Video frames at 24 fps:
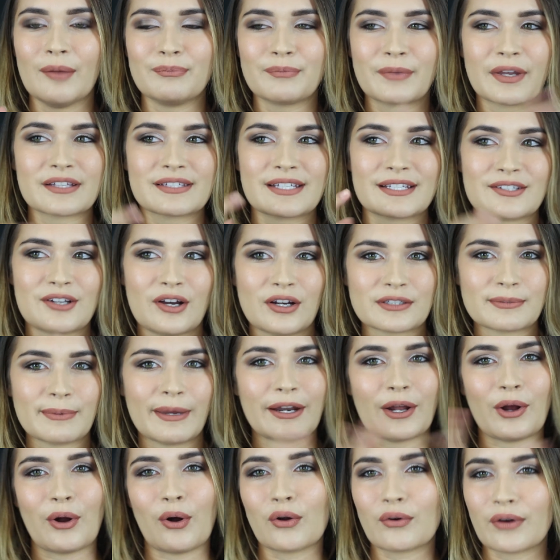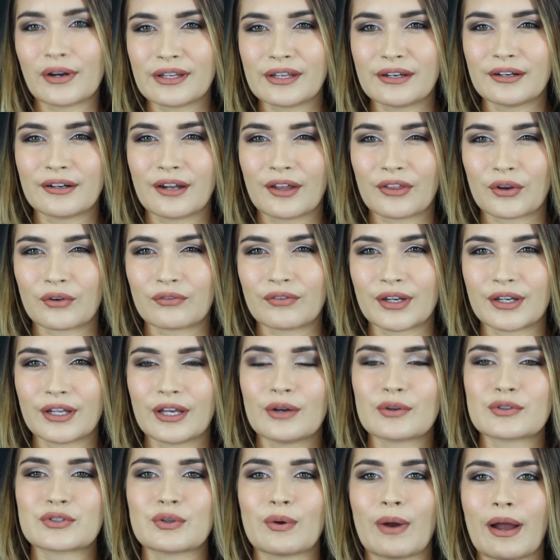because I talked about it already in another
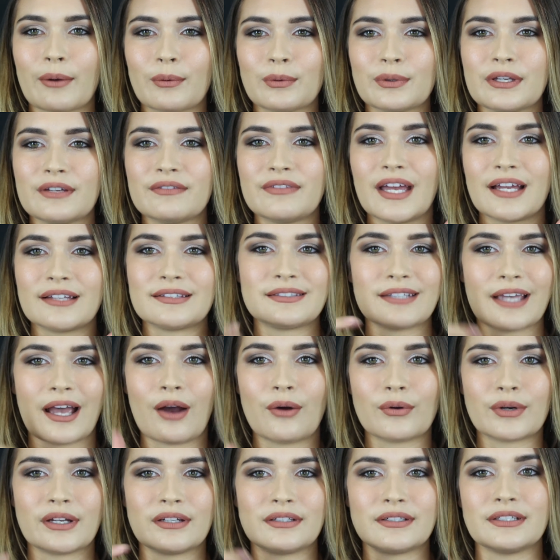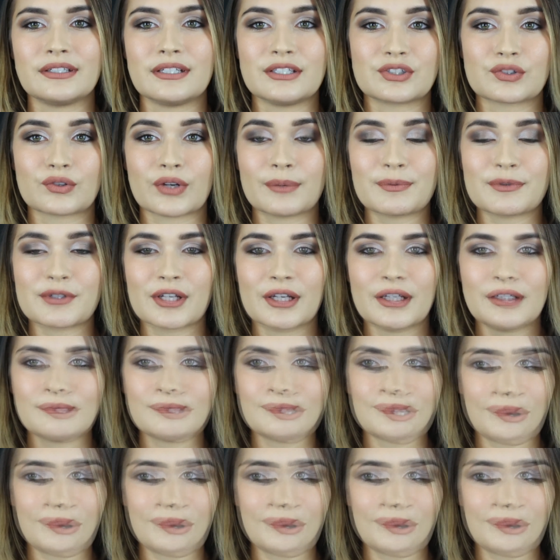video, so I will leave that down in the description.